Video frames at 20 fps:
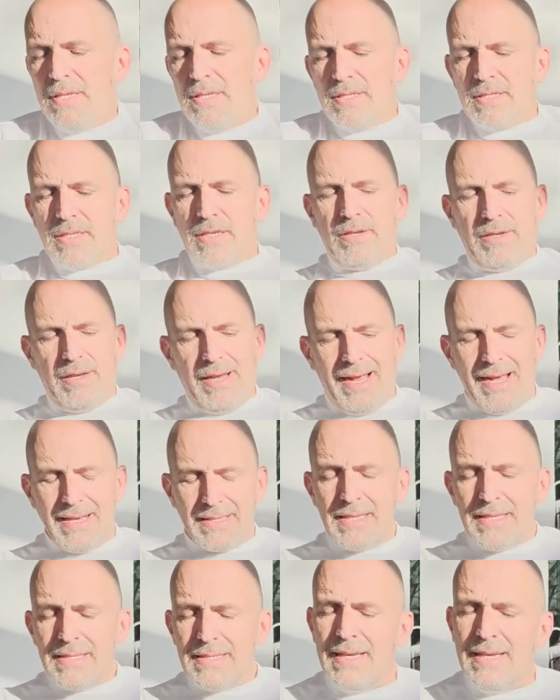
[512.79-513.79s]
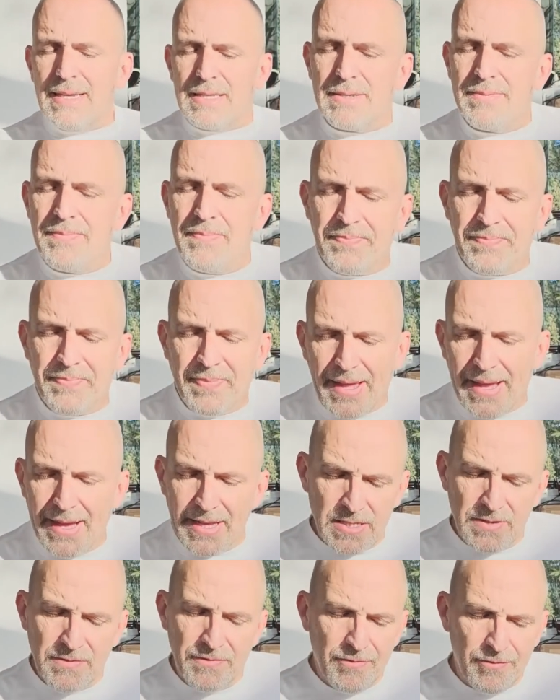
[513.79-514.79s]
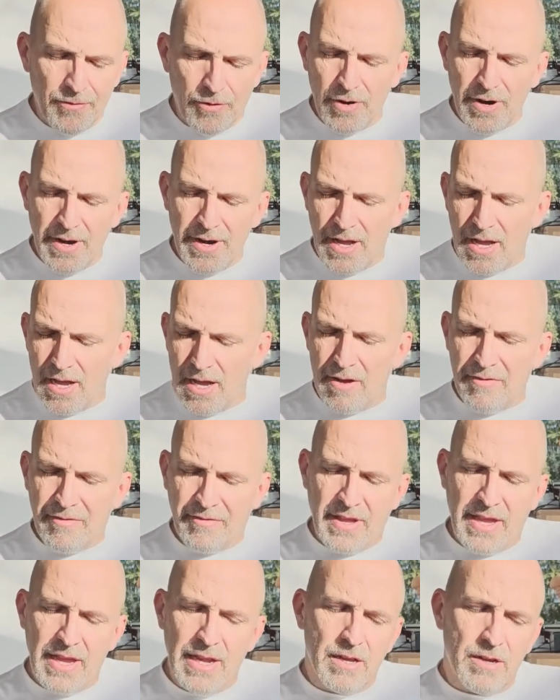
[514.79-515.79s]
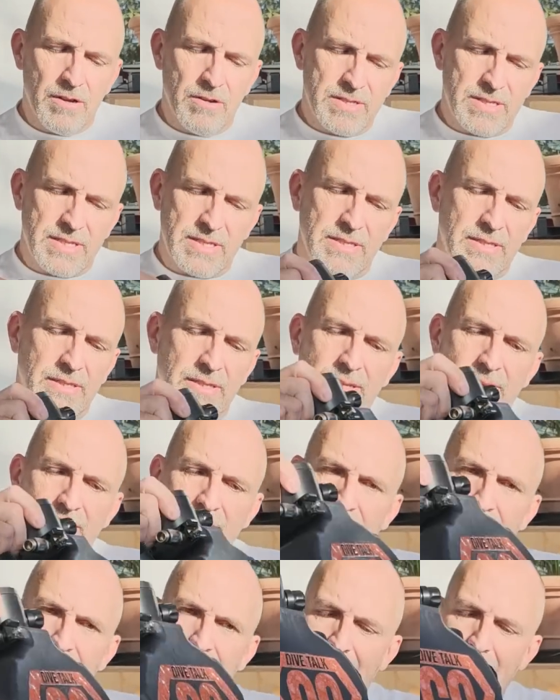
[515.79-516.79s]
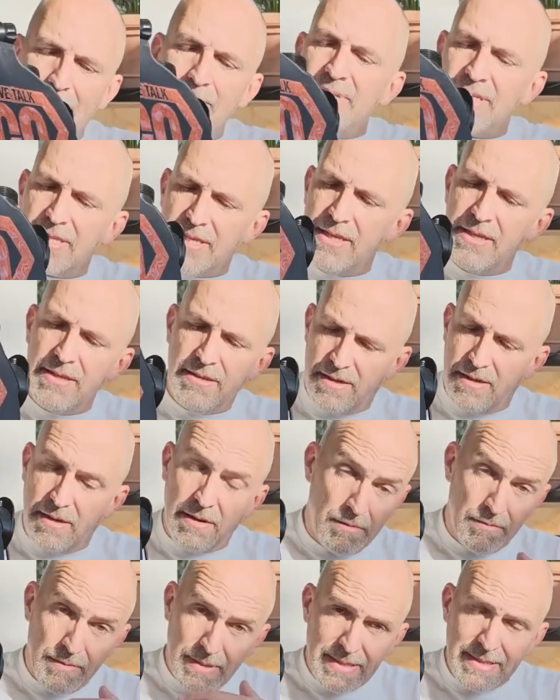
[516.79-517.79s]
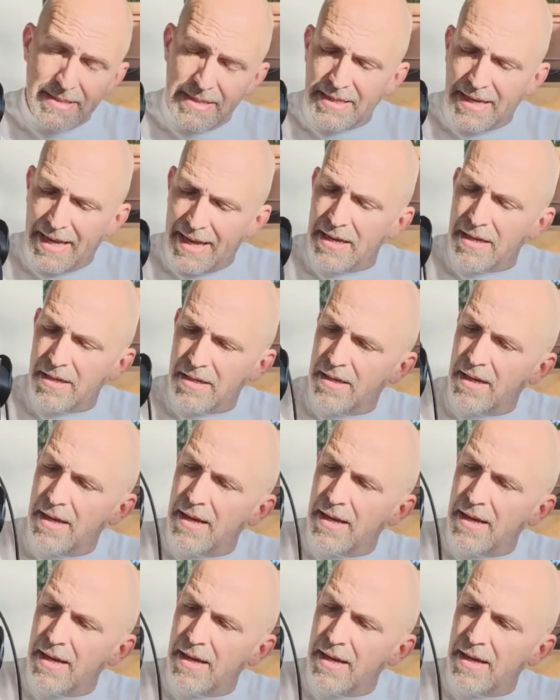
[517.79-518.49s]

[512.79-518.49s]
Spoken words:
So as I said, it's 4.5 kilos empty with the tank,